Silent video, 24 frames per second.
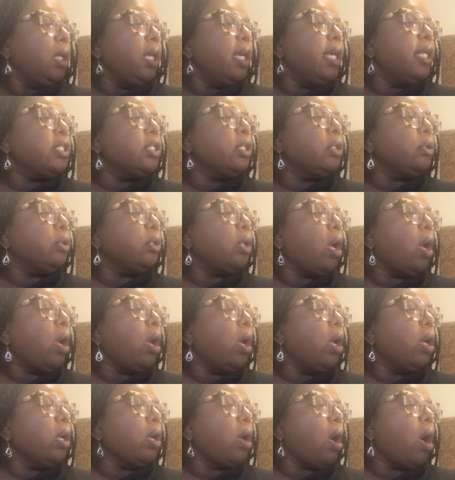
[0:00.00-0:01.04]
It's a
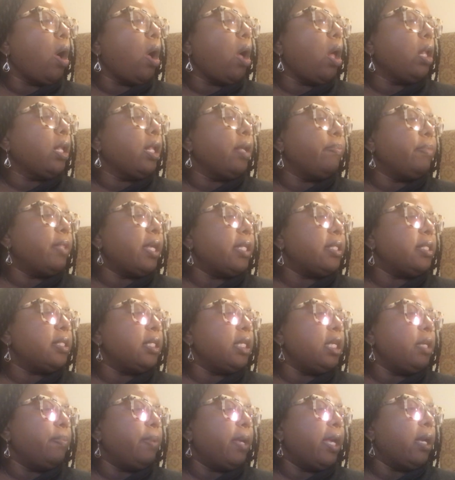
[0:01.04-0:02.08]
long haul up that
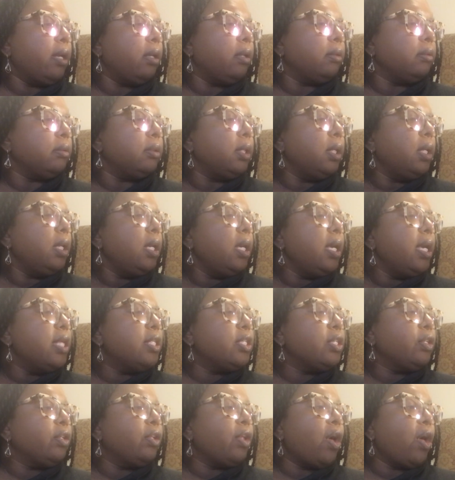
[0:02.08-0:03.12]
steep hill.
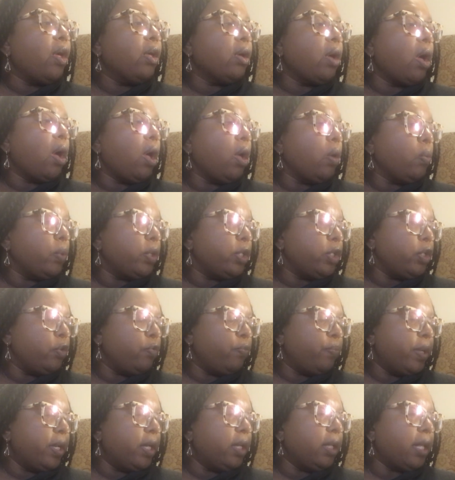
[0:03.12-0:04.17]
It's a long haul when
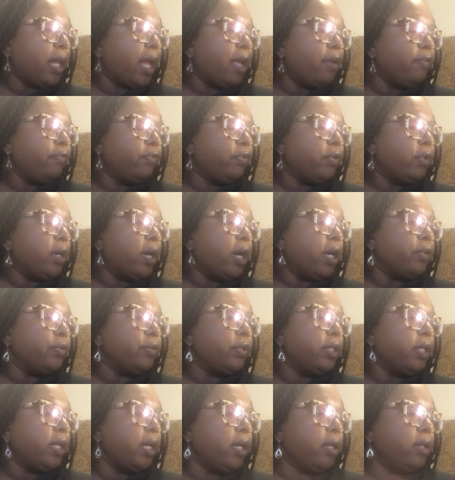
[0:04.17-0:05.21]
you've been alive for
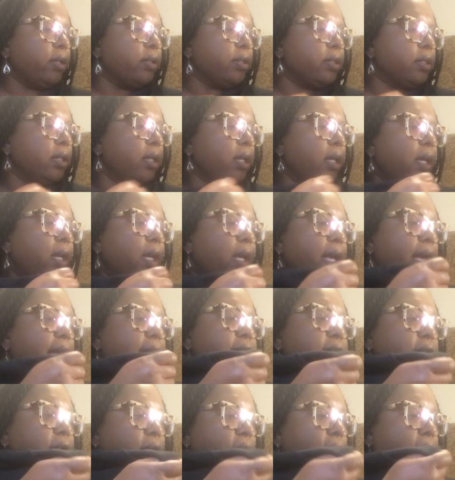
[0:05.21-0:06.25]
100 years.
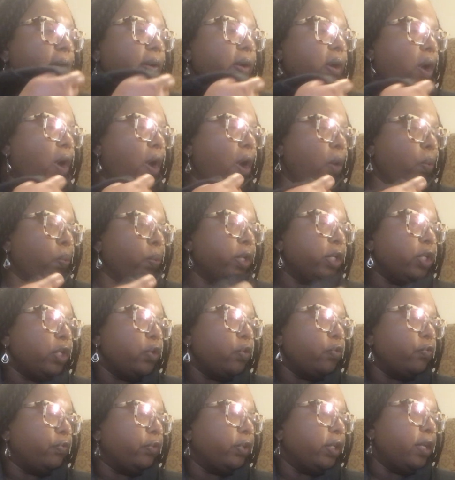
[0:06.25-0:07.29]
It's a long haul when
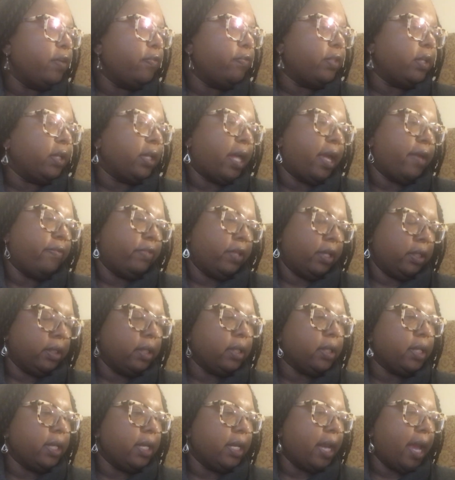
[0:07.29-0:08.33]
you've lived the life that
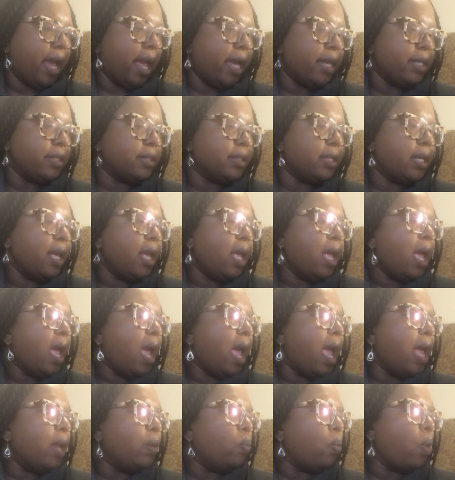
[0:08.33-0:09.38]
Lillian has
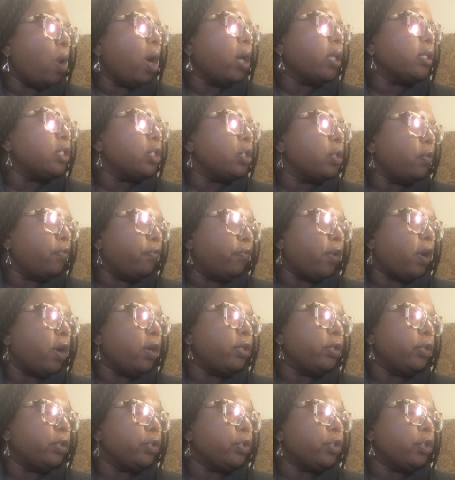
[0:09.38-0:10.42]
and walked so far
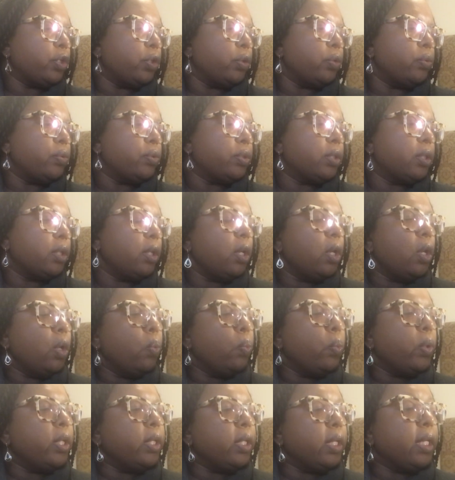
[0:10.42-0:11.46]
in her shoes.
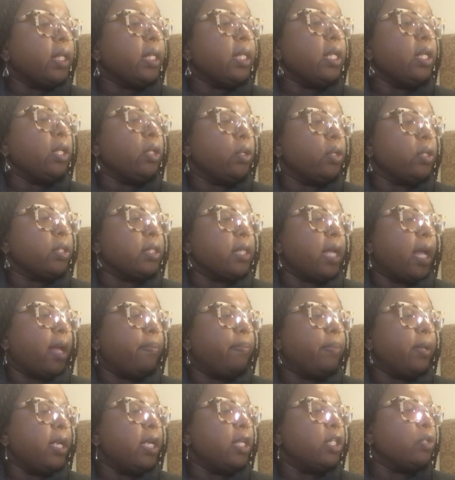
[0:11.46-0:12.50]
When Lillian looks
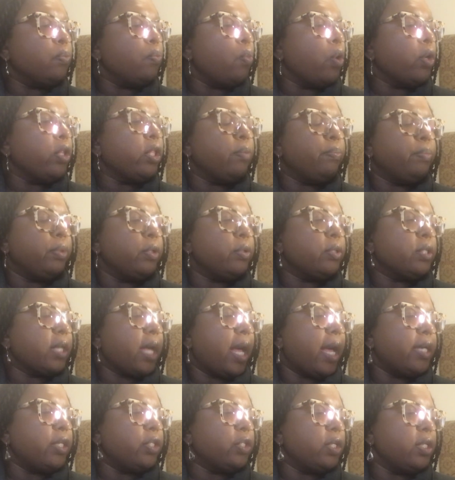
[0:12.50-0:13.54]
up, it's more than blue
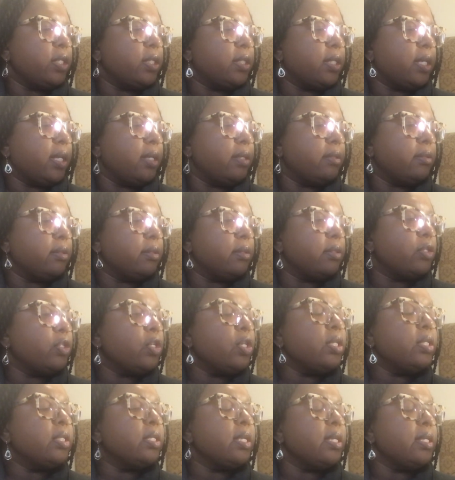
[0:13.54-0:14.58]
sky she sees.
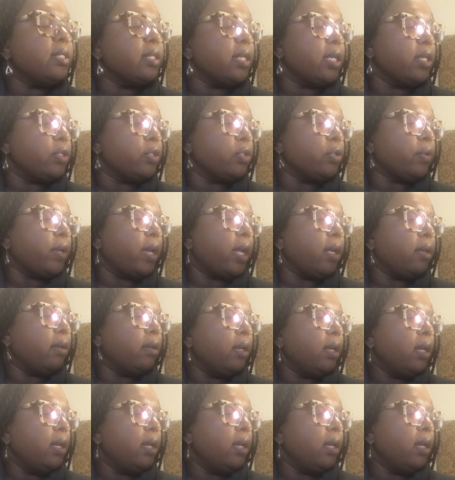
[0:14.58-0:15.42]
She sees history.